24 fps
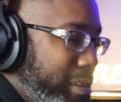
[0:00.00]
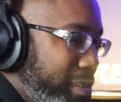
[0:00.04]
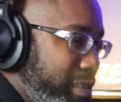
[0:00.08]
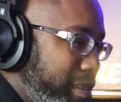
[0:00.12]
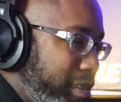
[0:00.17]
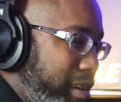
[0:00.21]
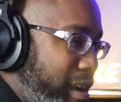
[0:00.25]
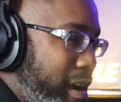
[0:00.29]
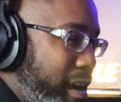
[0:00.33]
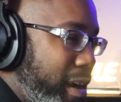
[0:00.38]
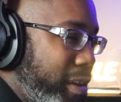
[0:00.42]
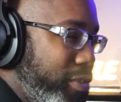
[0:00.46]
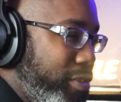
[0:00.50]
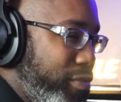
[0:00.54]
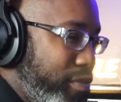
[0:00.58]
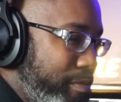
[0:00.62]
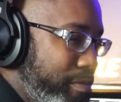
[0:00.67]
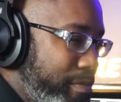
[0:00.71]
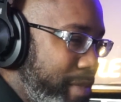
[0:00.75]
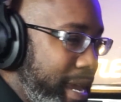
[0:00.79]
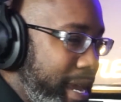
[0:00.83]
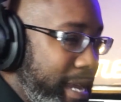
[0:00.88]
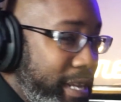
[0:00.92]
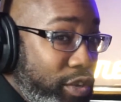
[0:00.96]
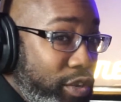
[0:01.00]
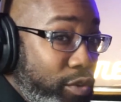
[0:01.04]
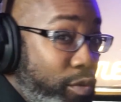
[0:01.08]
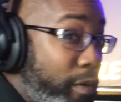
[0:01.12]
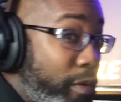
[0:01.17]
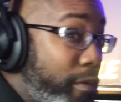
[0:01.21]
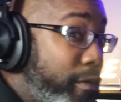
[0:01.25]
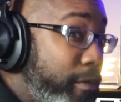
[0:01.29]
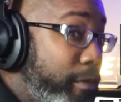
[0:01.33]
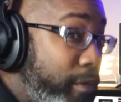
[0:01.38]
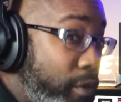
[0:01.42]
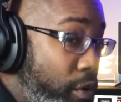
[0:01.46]
like a start to a mid
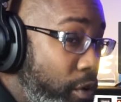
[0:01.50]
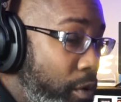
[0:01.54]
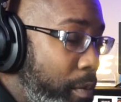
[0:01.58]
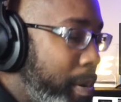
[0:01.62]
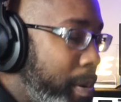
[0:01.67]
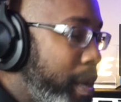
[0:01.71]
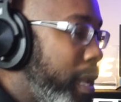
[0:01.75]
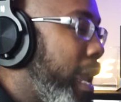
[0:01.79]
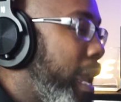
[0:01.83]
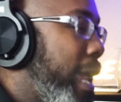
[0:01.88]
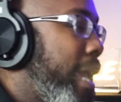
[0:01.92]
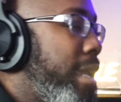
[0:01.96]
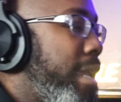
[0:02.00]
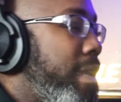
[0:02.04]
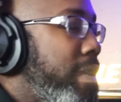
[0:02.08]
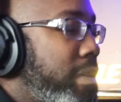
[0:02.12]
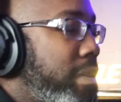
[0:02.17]
to a full play.